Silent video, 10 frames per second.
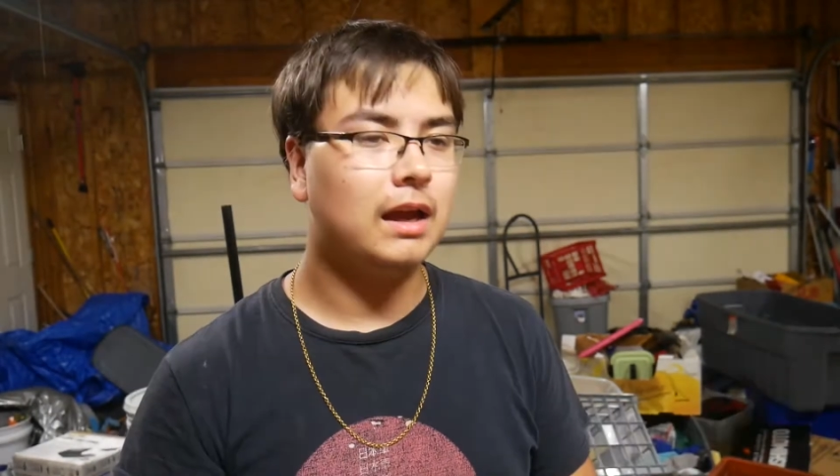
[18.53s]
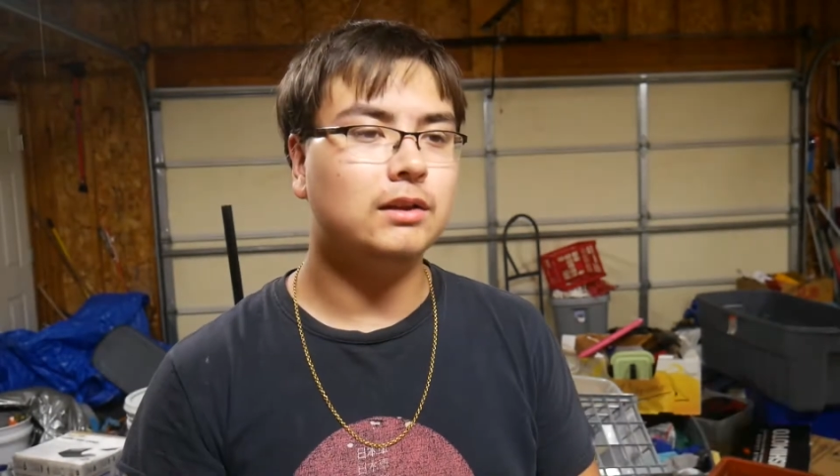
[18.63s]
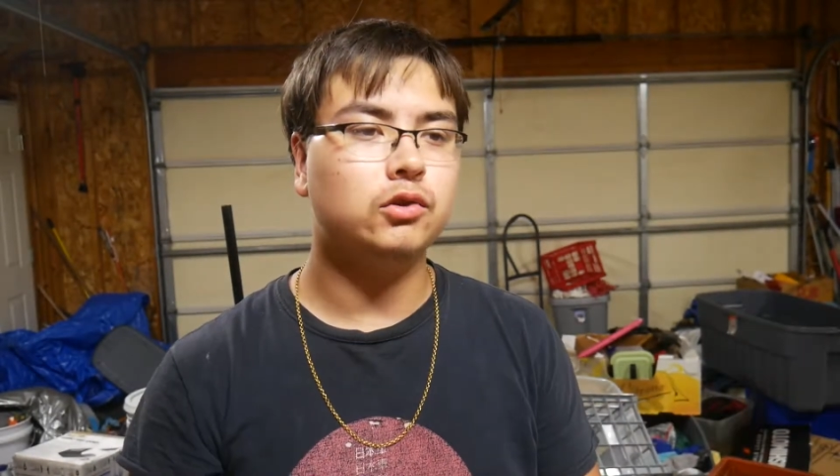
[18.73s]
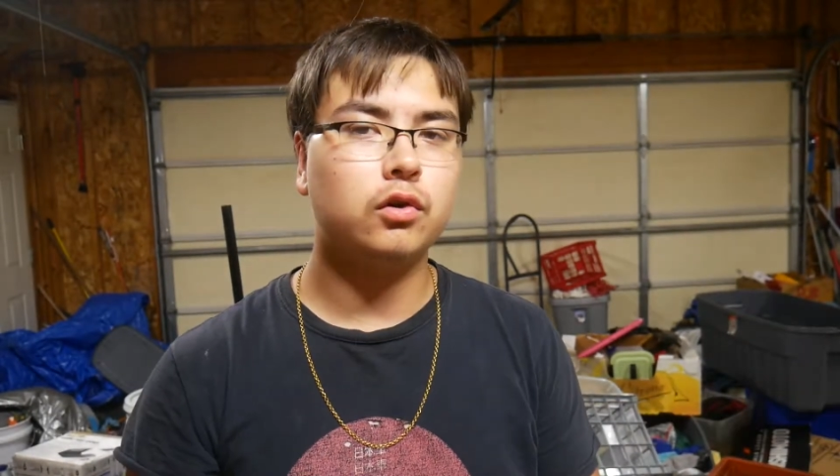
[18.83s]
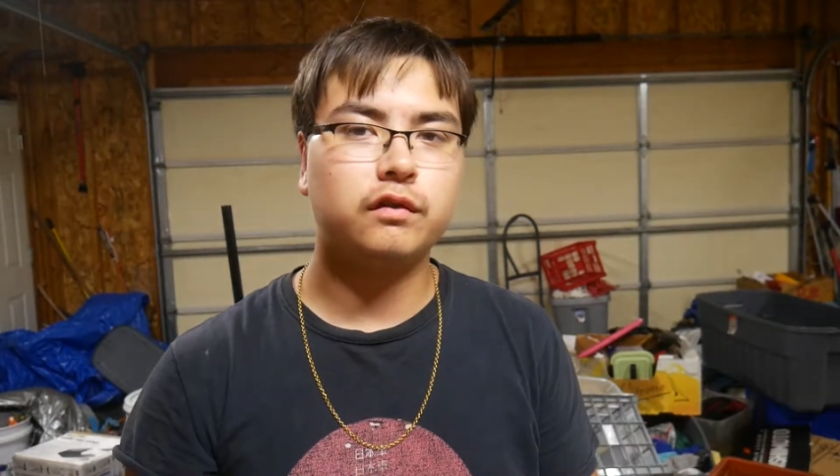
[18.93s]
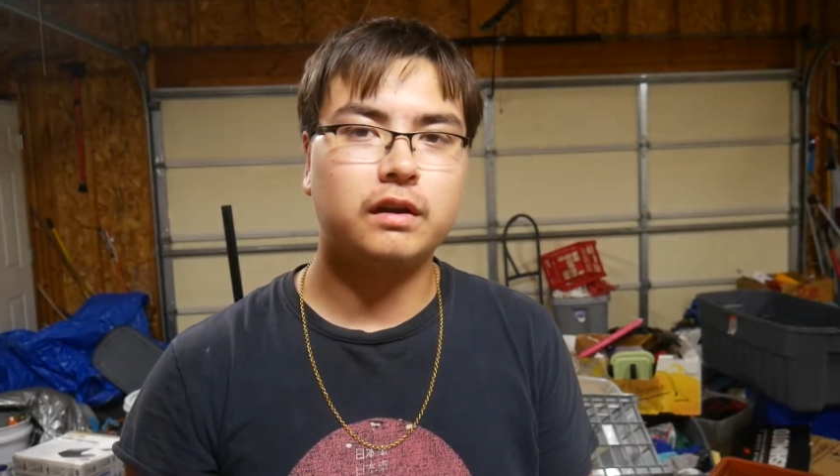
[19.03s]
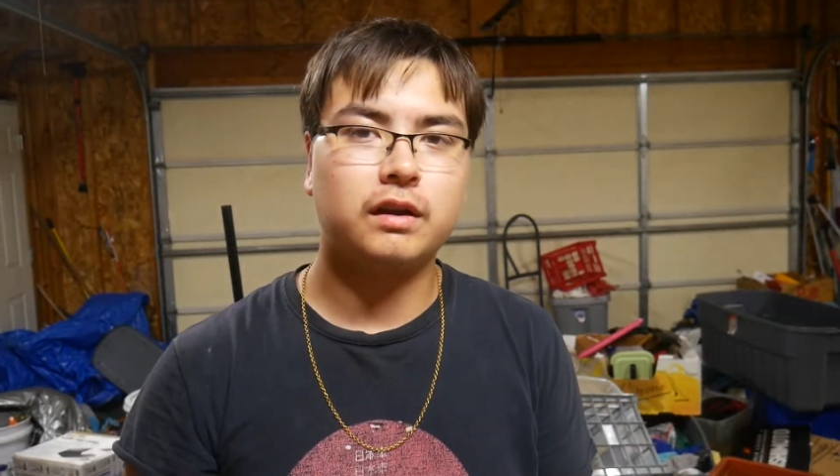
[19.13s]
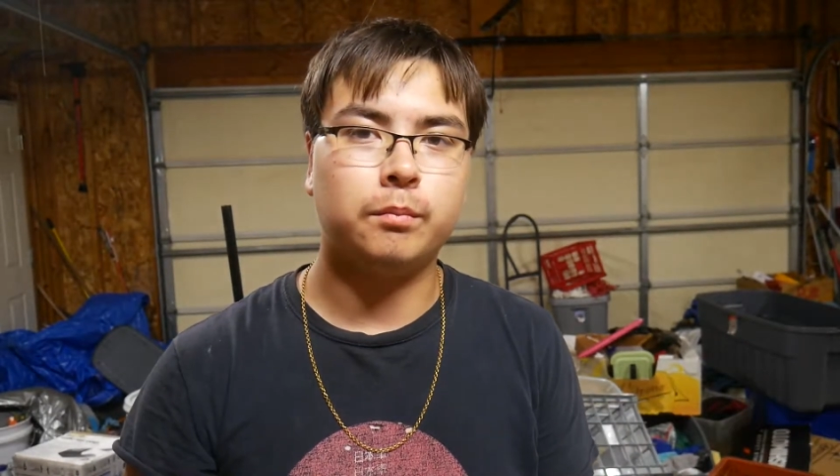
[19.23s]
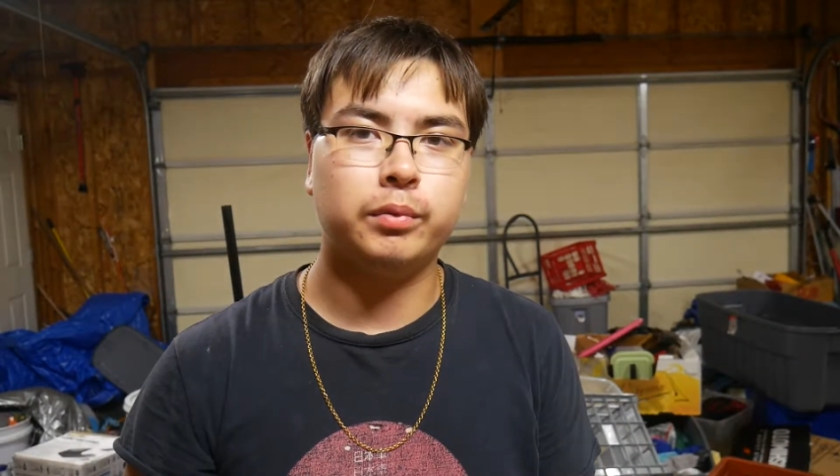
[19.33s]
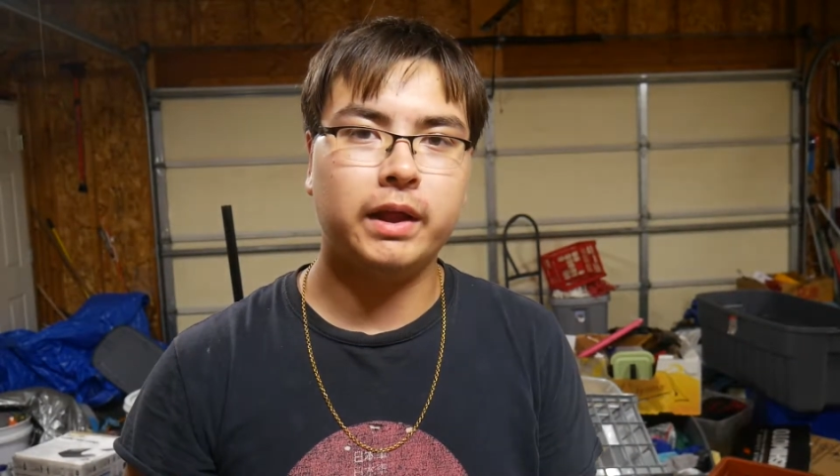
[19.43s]
It looks like
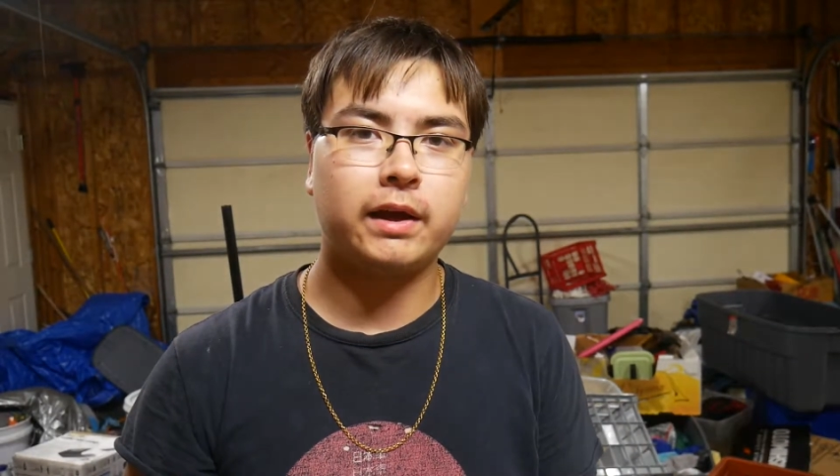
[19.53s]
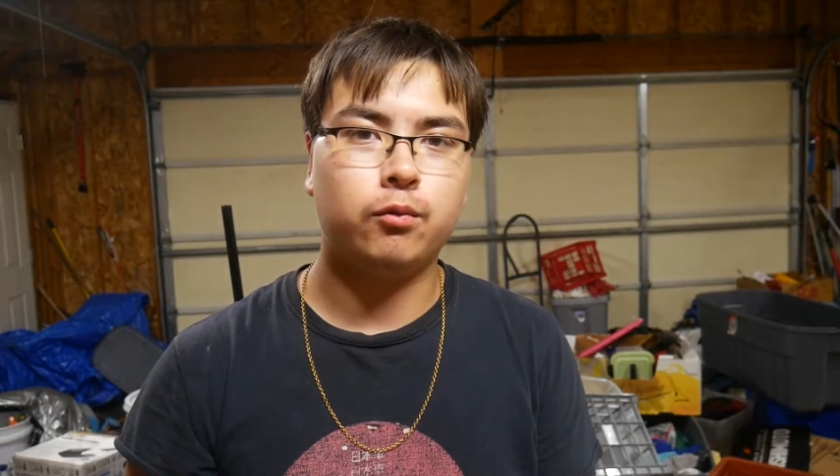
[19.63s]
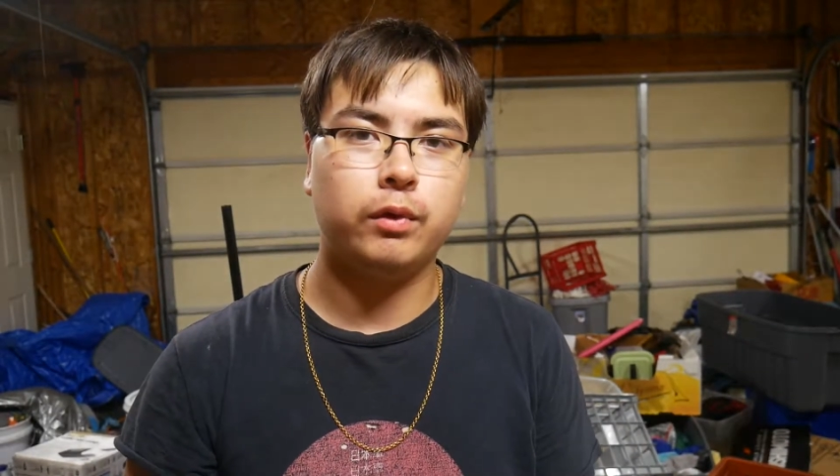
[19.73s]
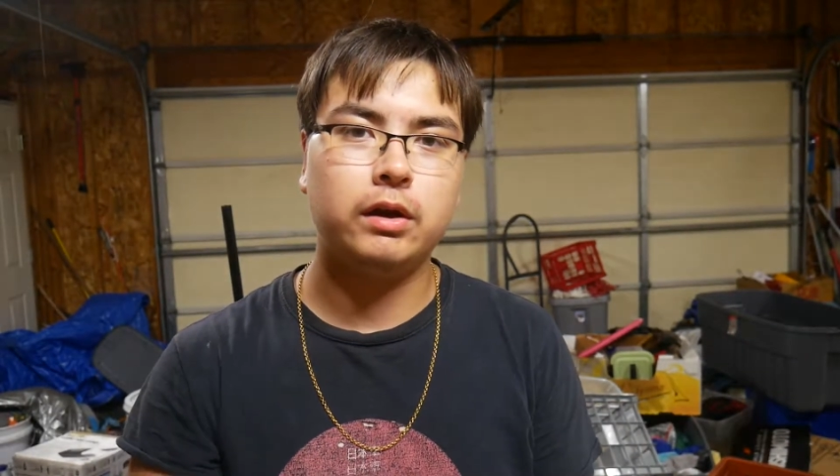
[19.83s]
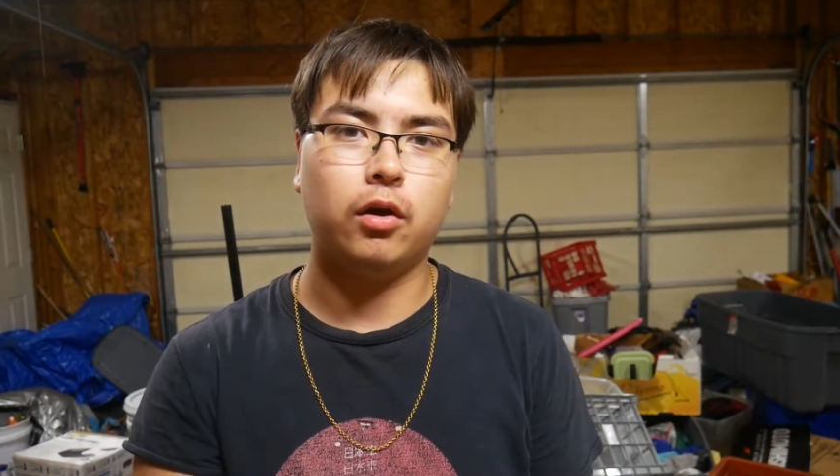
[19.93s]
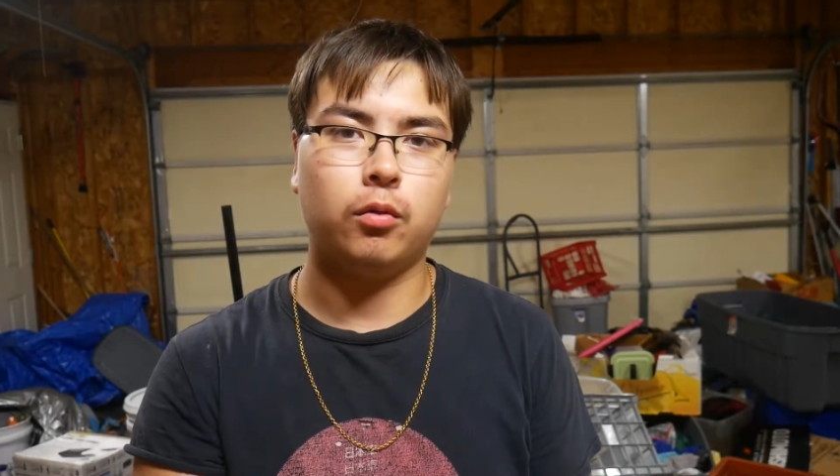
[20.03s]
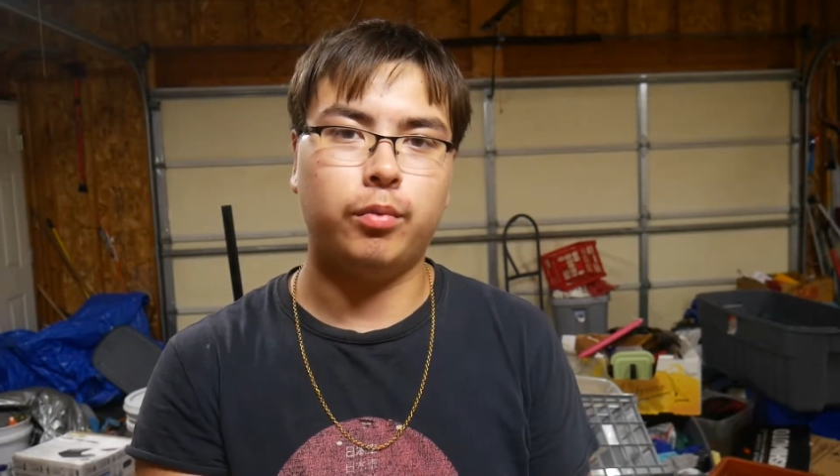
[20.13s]
a black widow,